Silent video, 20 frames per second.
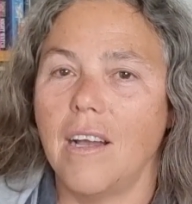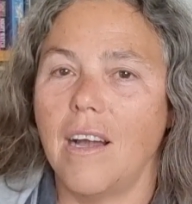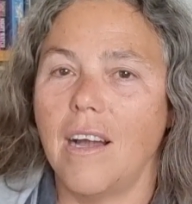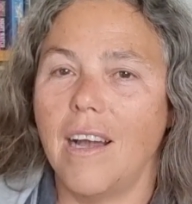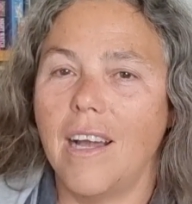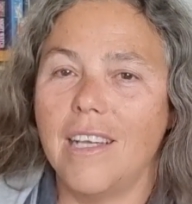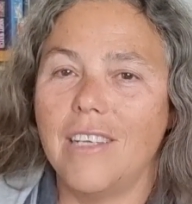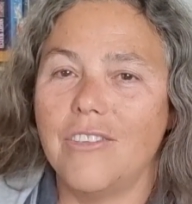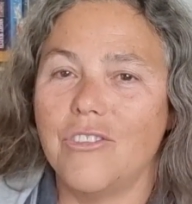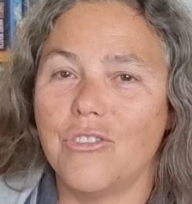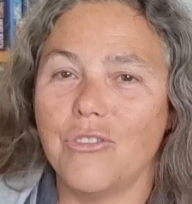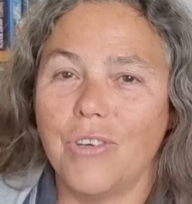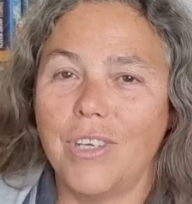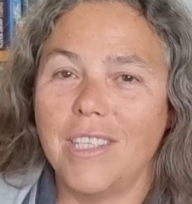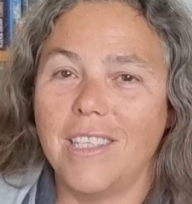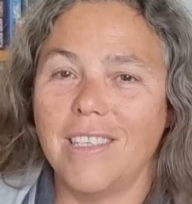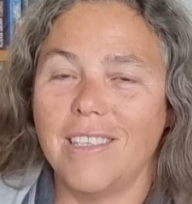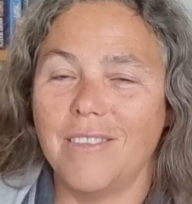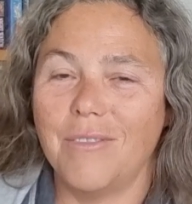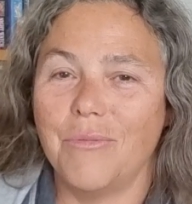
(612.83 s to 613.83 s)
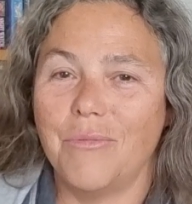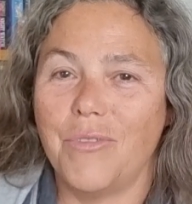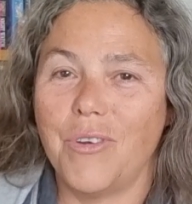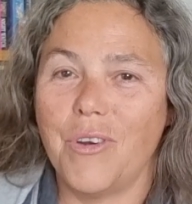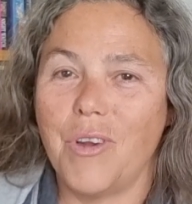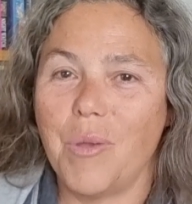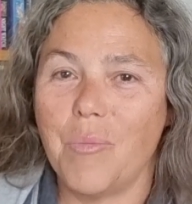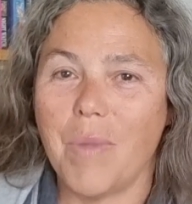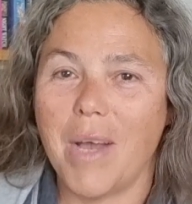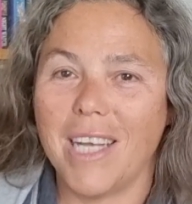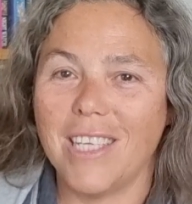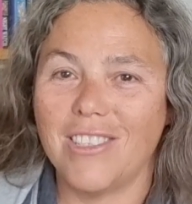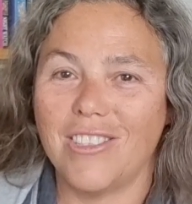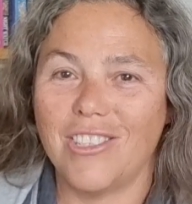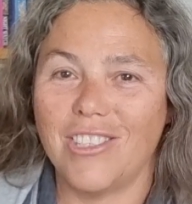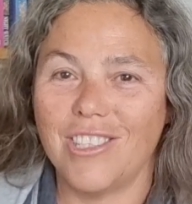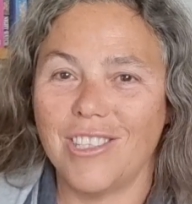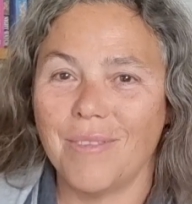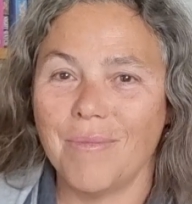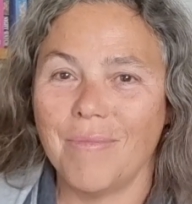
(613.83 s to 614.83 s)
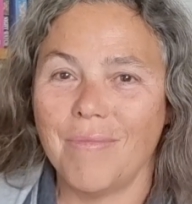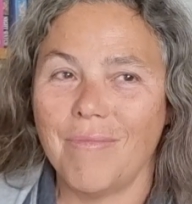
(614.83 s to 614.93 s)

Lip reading: I enjoyed it very much.